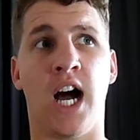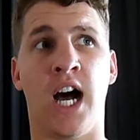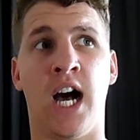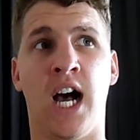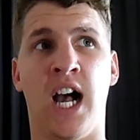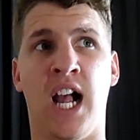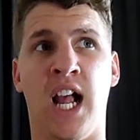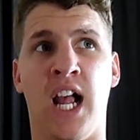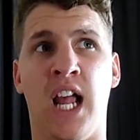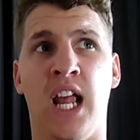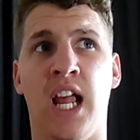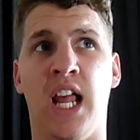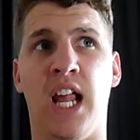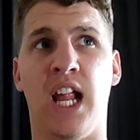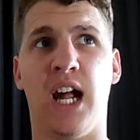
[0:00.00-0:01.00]

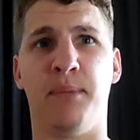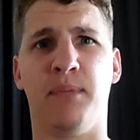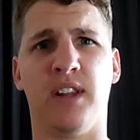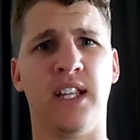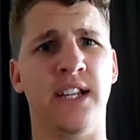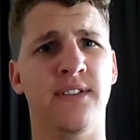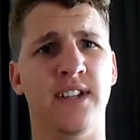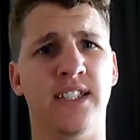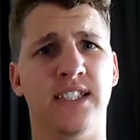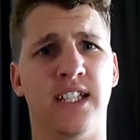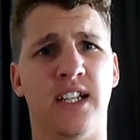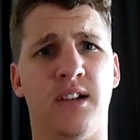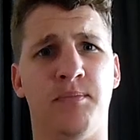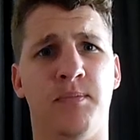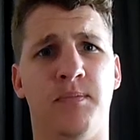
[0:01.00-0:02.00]
I believe
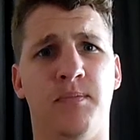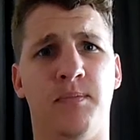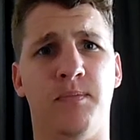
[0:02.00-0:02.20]
there's a